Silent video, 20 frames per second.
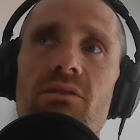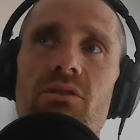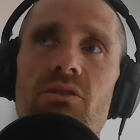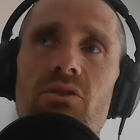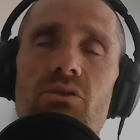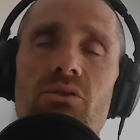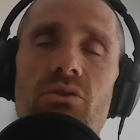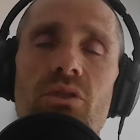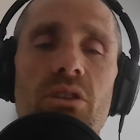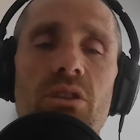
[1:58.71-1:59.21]

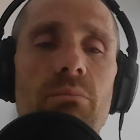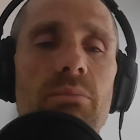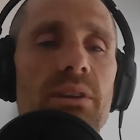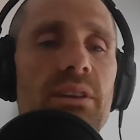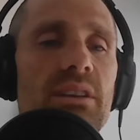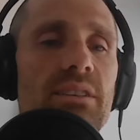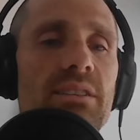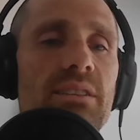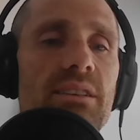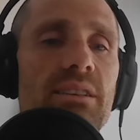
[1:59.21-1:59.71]
do Olympic
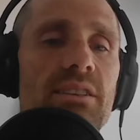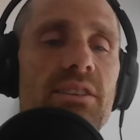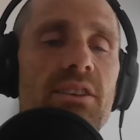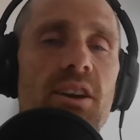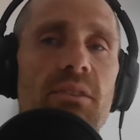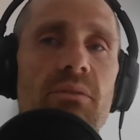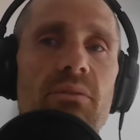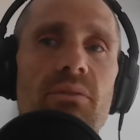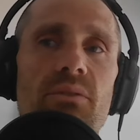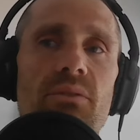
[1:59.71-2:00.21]
distance
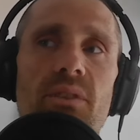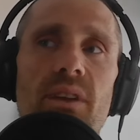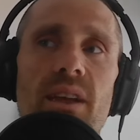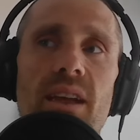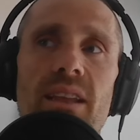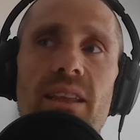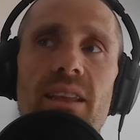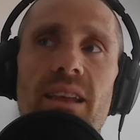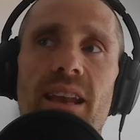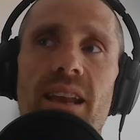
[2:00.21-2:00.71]
stuff,
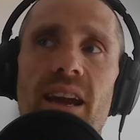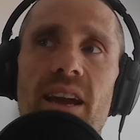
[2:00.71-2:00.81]
and then